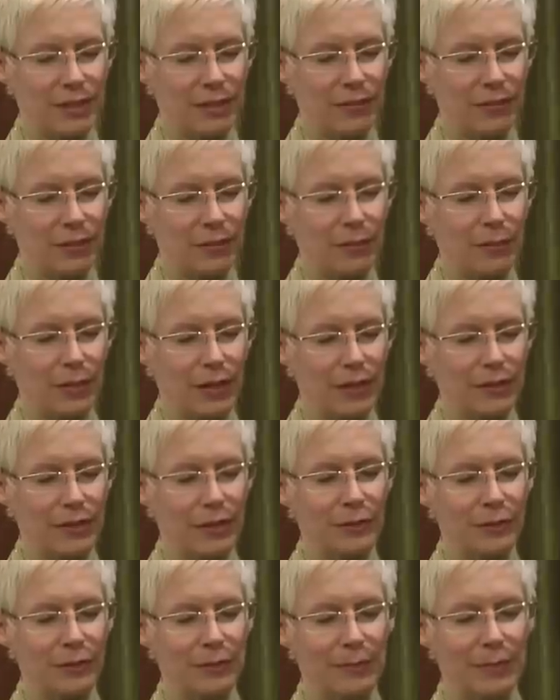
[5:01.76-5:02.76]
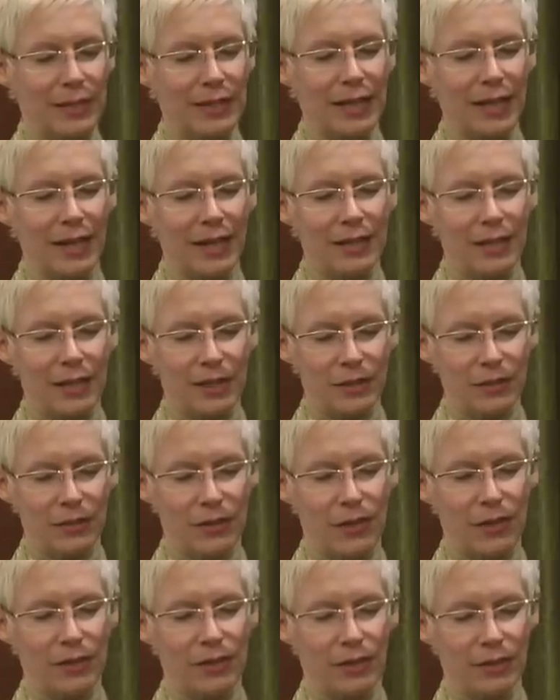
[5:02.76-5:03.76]
given by Dr. Pillai, I
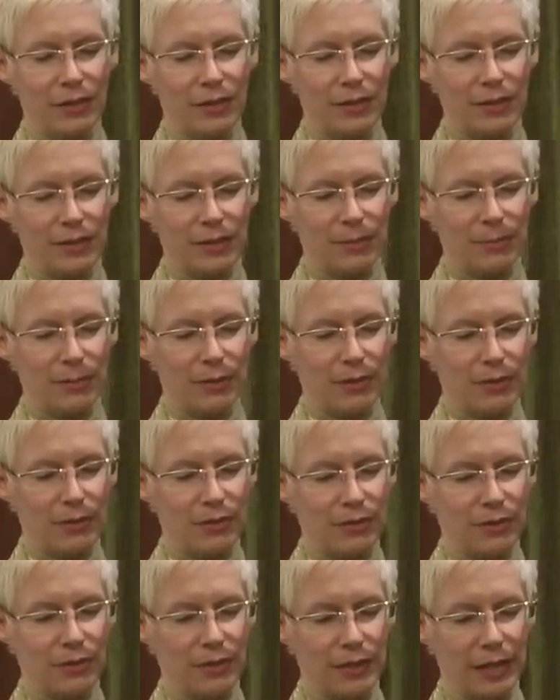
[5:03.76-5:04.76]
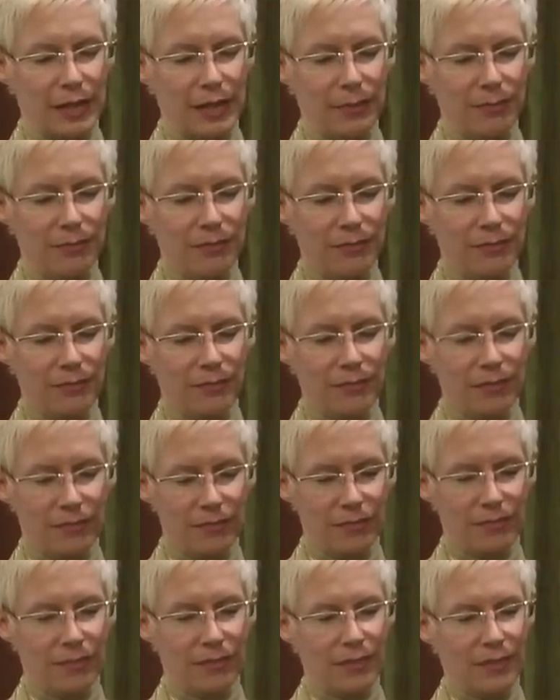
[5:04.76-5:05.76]
call on his spiritual name.
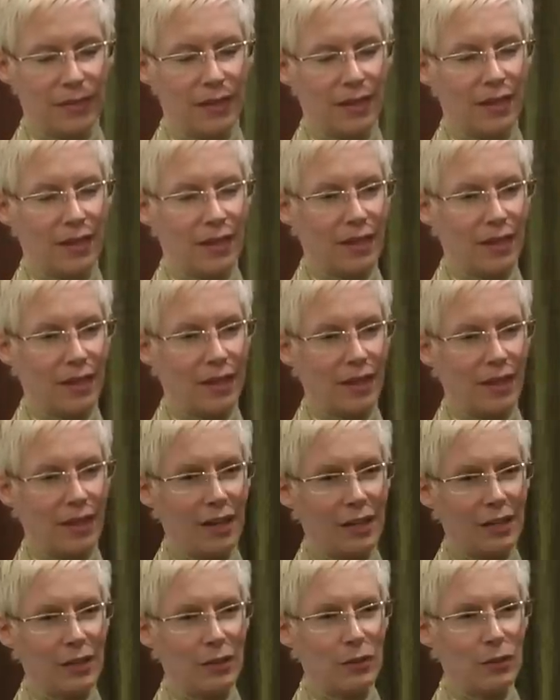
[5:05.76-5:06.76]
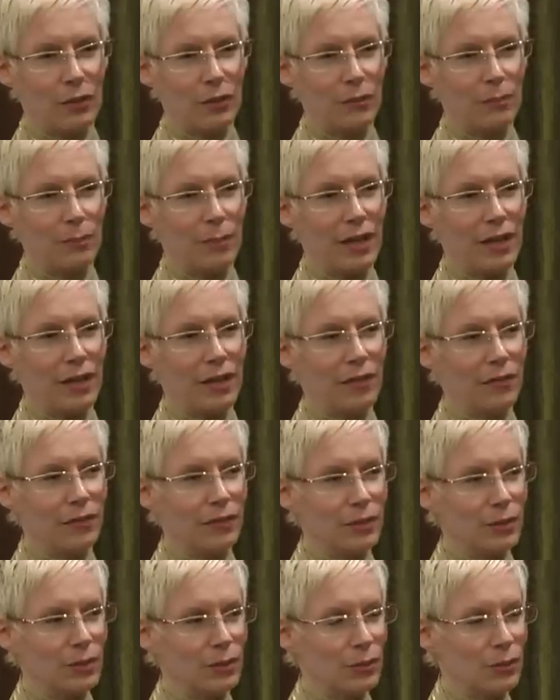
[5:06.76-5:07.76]
And Lord
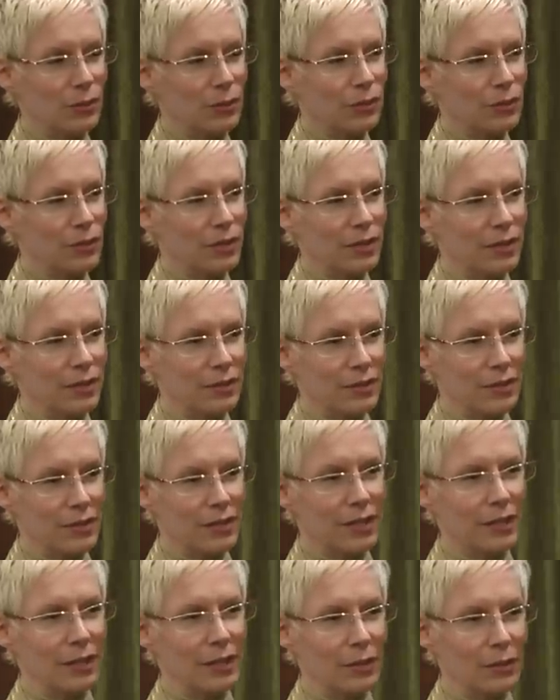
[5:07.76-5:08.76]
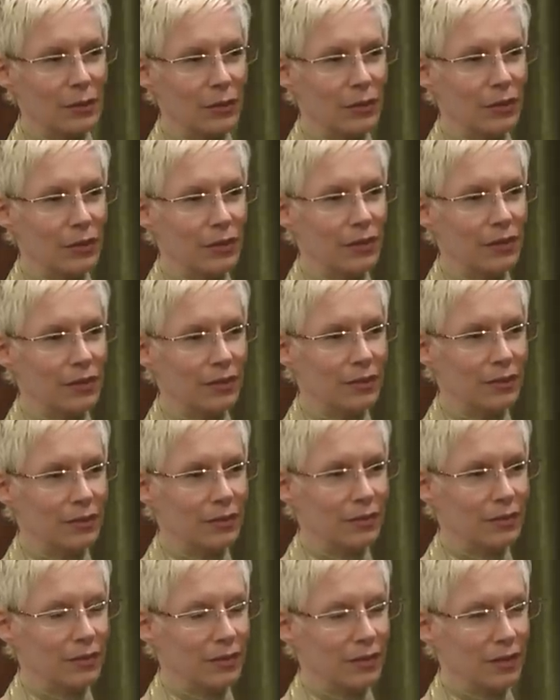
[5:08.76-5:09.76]
Mahavishnu is the Lord
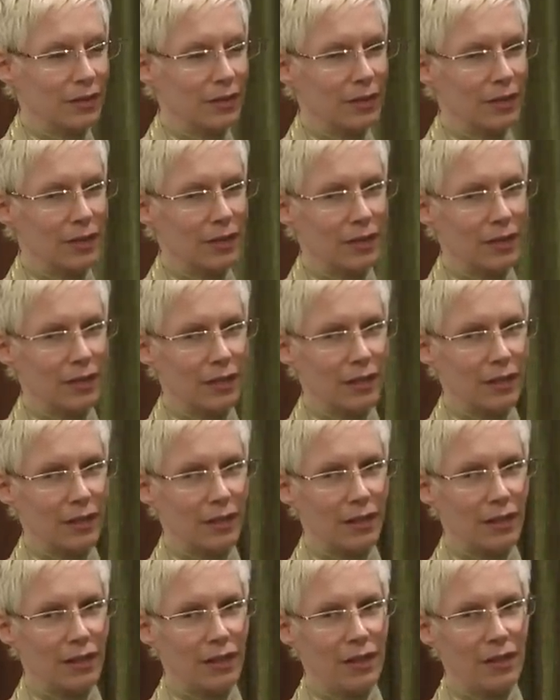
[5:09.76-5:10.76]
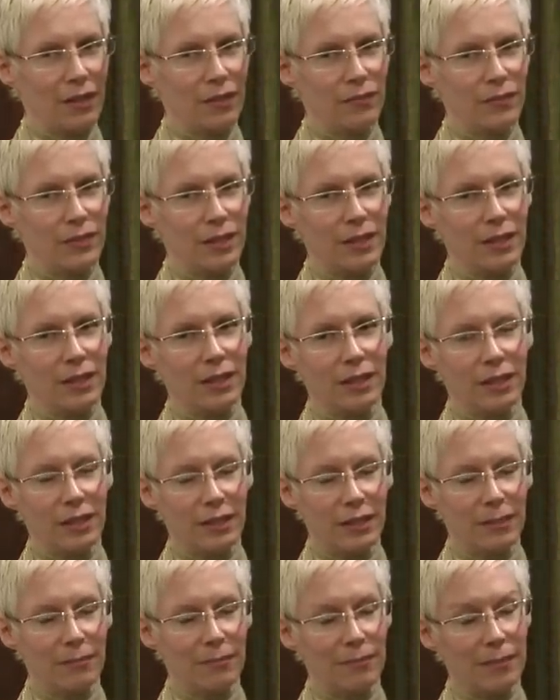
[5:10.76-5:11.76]
of
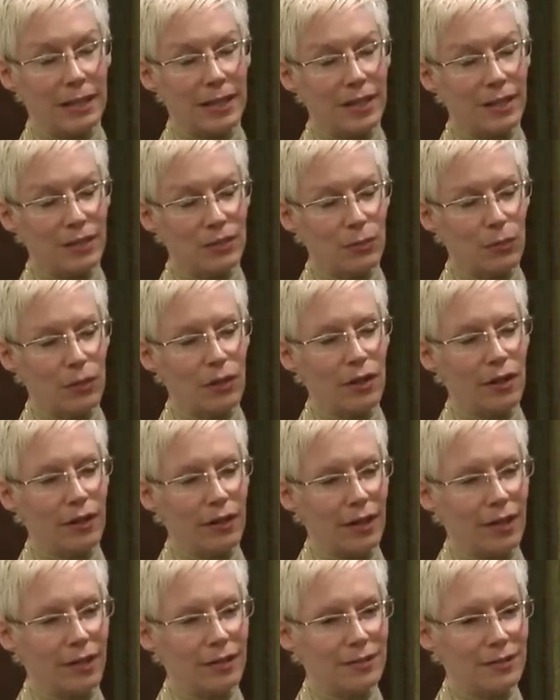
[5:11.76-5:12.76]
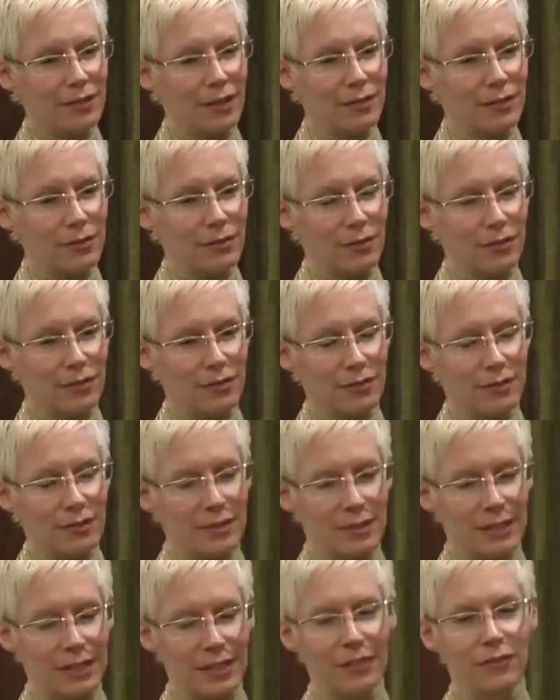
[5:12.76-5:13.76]
the place where our
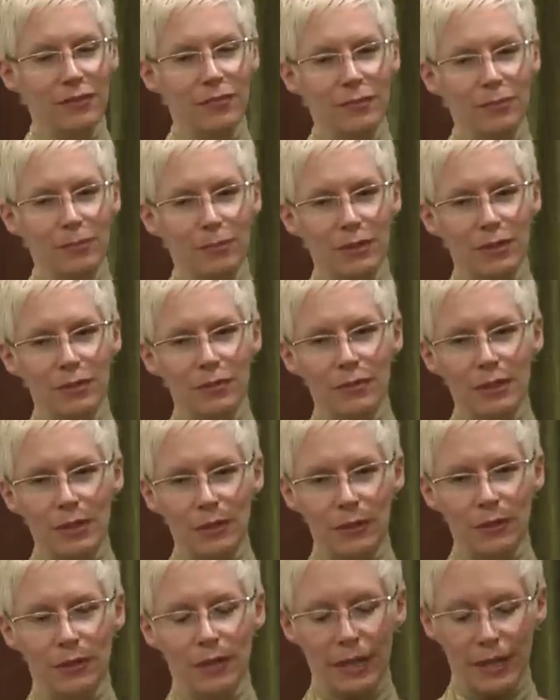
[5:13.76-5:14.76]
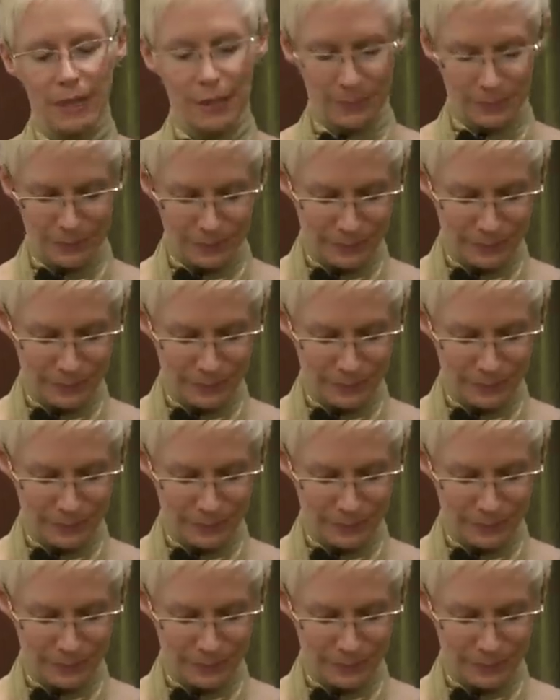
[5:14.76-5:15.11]
ancestors live, Pitriloka.